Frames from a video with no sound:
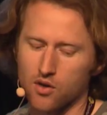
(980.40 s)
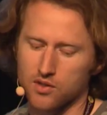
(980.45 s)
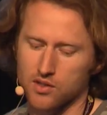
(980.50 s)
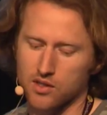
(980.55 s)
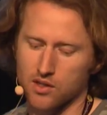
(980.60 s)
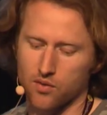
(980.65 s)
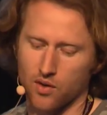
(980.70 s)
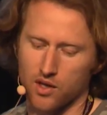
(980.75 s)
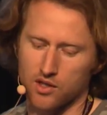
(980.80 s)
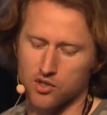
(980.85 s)

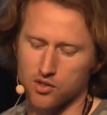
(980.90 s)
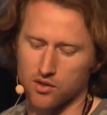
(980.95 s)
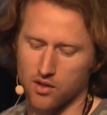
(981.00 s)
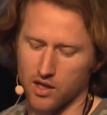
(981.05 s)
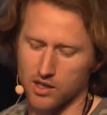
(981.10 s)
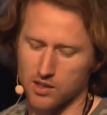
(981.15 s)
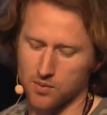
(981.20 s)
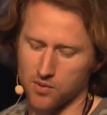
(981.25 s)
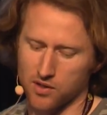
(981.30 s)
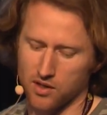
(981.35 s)
sequential
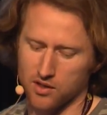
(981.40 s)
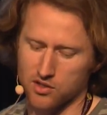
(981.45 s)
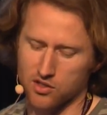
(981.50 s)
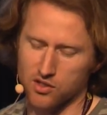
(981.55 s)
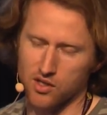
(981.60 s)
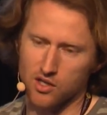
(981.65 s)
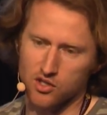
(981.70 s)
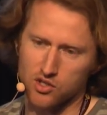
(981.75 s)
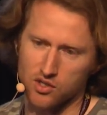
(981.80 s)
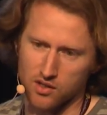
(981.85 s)

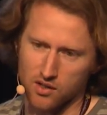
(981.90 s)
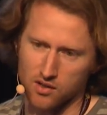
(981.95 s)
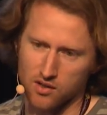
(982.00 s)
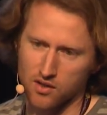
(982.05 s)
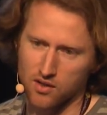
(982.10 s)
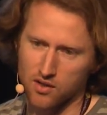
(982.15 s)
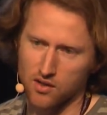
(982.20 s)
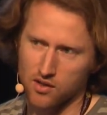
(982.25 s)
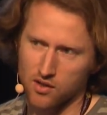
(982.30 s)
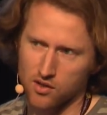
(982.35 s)
exponentiation,
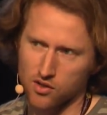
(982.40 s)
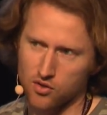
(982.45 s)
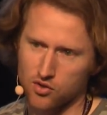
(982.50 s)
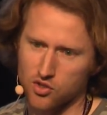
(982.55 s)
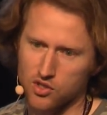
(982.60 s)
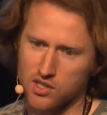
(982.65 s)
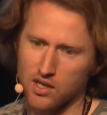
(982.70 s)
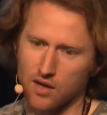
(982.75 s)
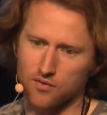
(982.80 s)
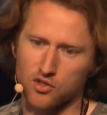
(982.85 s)
you
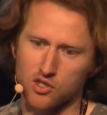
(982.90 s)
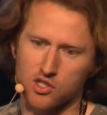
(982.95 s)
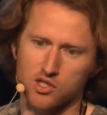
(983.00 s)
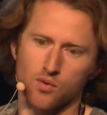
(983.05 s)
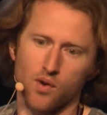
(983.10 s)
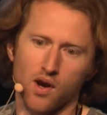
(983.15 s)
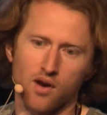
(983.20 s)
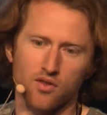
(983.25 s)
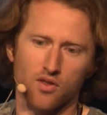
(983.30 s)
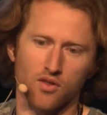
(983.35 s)
just have to
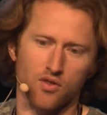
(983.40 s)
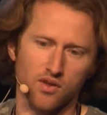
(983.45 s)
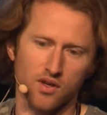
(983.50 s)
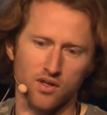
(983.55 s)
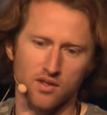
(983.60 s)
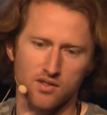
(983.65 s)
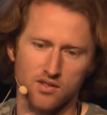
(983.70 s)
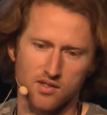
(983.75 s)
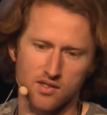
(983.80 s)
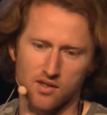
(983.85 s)
square the
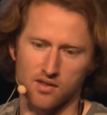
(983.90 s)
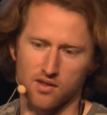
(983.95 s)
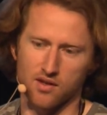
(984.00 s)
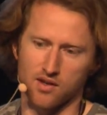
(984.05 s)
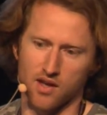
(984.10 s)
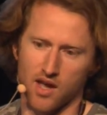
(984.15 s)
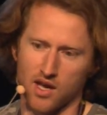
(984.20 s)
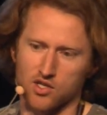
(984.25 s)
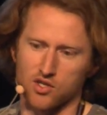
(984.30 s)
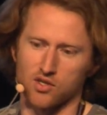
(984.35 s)
thing to see that it
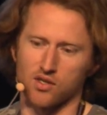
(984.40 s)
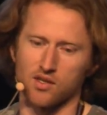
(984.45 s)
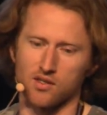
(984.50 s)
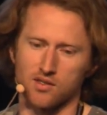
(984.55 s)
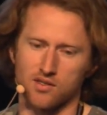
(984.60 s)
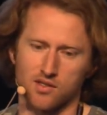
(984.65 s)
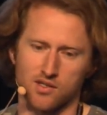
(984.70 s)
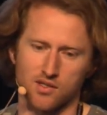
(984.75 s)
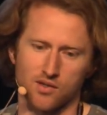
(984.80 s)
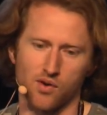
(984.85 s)
actually is
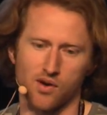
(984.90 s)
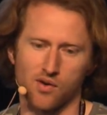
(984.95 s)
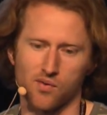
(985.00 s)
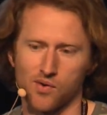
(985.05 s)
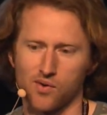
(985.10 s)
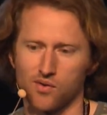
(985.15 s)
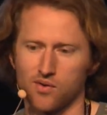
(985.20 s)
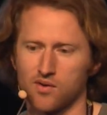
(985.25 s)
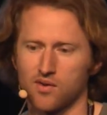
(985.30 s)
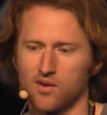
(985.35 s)
the square
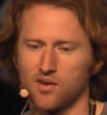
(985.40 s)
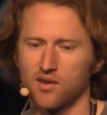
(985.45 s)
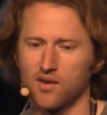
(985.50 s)
root.